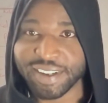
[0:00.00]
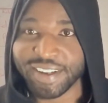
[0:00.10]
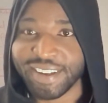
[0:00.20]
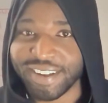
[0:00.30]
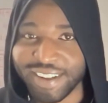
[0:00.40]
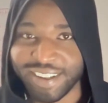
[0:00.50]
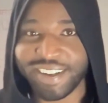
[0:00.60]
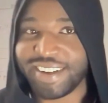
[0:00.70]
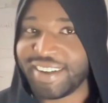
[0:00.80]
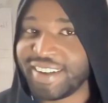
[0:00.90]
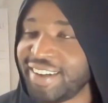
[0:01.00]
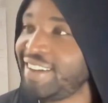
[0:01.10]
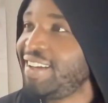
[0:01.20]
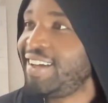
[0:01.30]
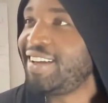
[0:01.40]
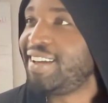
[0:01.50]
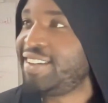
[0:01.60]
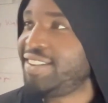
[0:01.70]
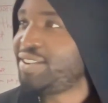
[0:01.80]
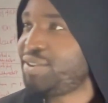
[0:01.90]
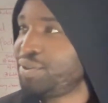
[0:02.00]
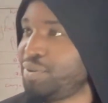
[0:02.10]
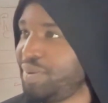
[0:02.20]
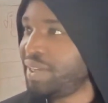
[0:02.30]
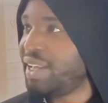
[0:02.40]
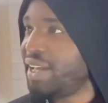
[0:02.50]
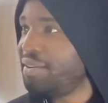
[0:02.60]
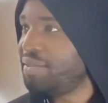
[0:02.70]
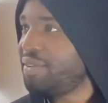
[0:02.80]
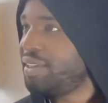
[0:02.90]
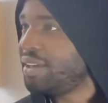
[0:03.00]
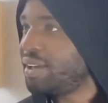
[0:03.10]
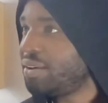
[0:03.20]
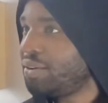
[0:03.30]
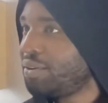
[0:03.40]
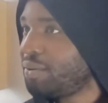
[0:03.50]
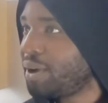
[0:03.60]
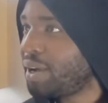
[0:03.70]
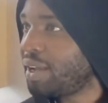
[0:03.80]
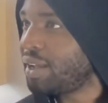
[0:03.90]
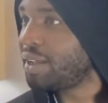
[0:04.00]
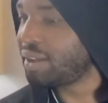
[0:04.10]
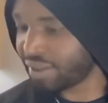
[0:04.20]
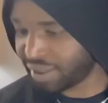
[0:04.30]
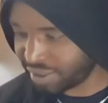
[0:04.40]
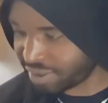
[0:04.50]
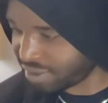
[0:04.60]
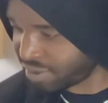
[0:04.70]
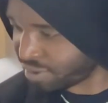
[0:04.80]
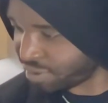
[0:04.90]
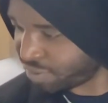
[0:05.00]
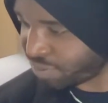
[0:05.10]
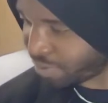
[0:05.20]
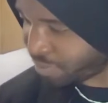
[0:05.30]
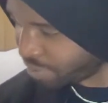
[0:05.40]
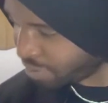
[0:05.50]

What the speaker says: Yeah, it should be live there. I don't know why it's not popping